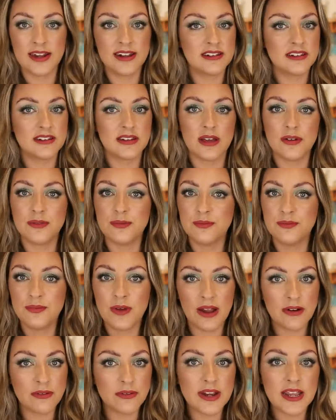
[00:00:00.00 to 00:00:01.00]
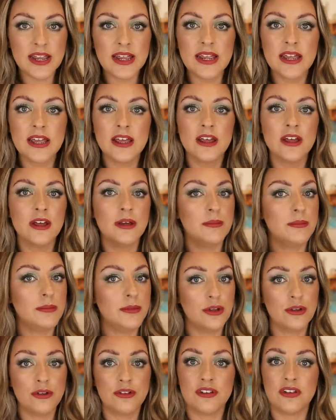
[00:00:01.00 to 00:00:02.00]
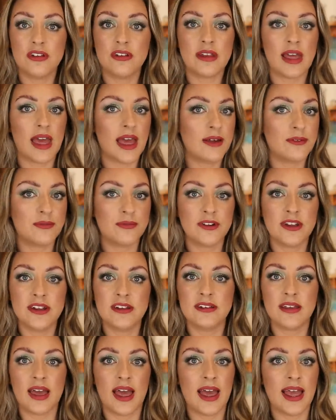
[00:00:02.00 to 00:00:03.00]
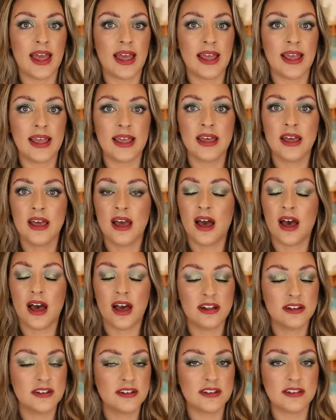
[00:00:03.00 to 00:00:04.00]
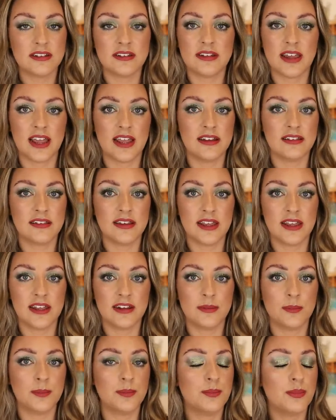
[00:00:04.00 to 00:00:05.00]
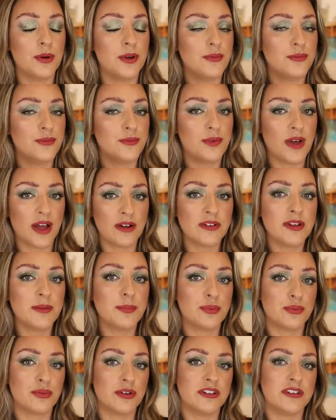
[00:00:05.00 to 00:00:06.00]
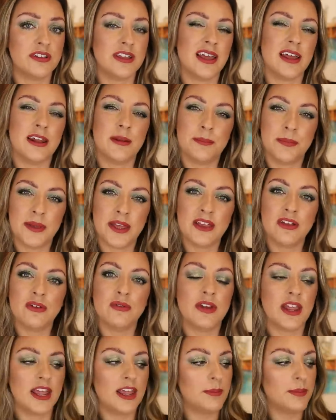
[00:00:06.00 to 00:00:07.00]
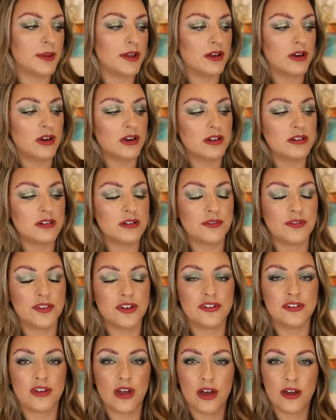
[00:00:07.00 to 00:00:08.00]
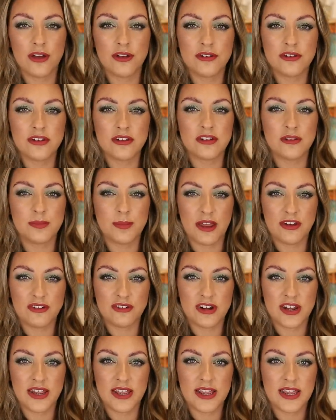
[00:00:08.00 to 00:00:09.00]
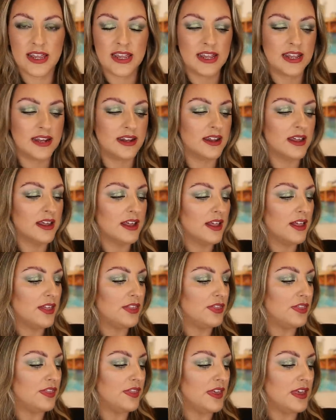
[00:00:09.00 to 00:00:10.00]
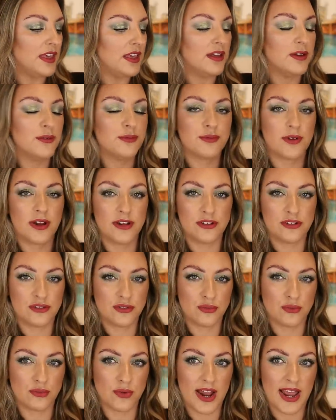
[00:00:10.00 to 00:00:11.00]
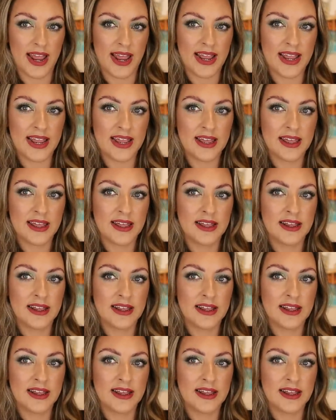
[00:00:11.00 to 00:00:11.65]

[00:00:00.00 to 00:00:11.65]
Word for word: and it's a very muted, everyday, understated, but very pretty and a bit unique because of the tones, especially in the French grey